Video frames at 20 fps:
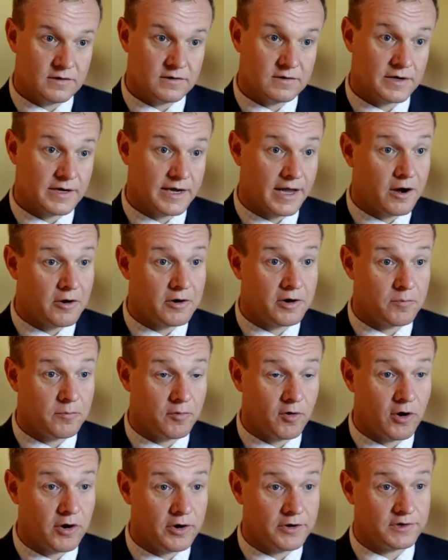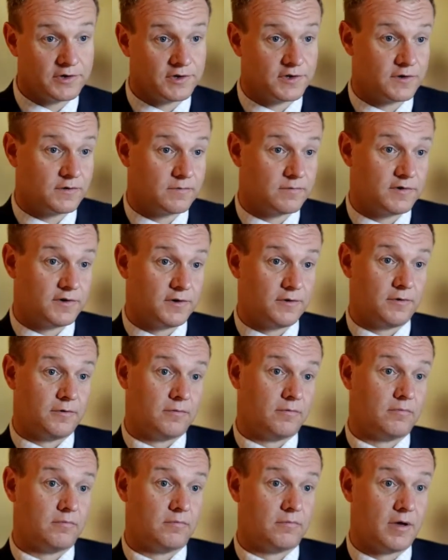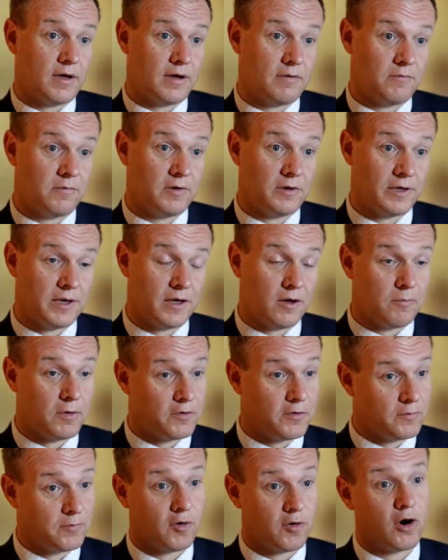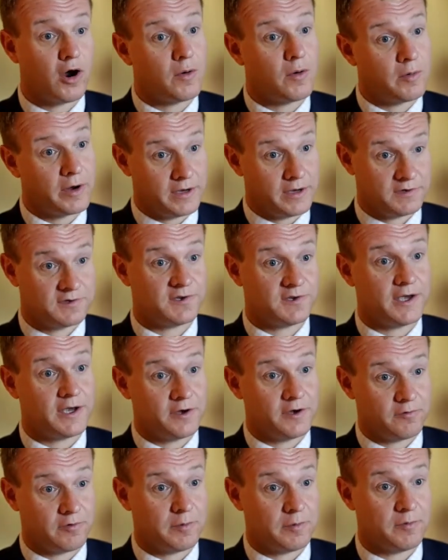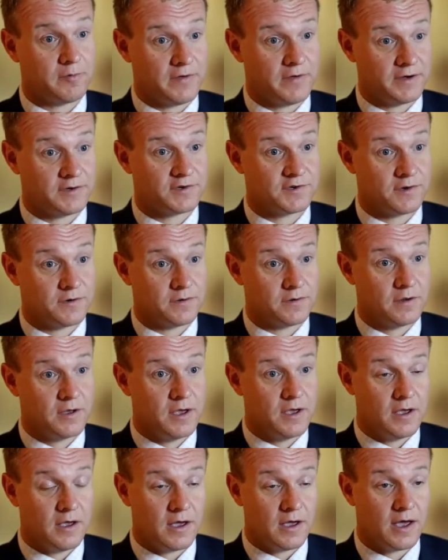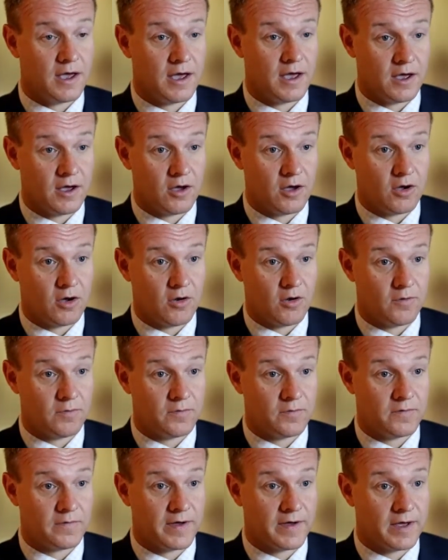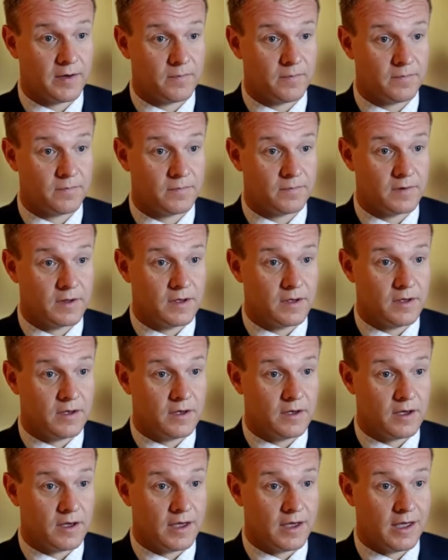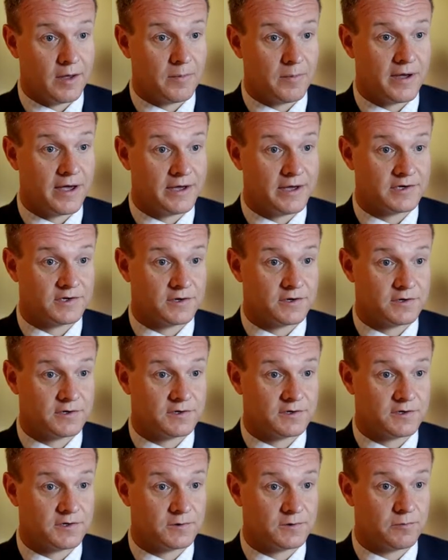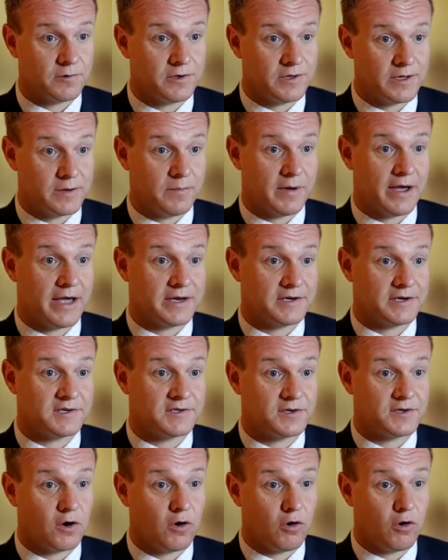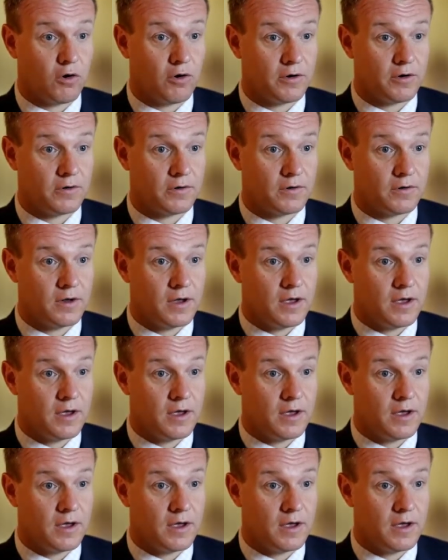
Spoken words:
So our current approach to really both primary and secondary prevention of our patients is really based on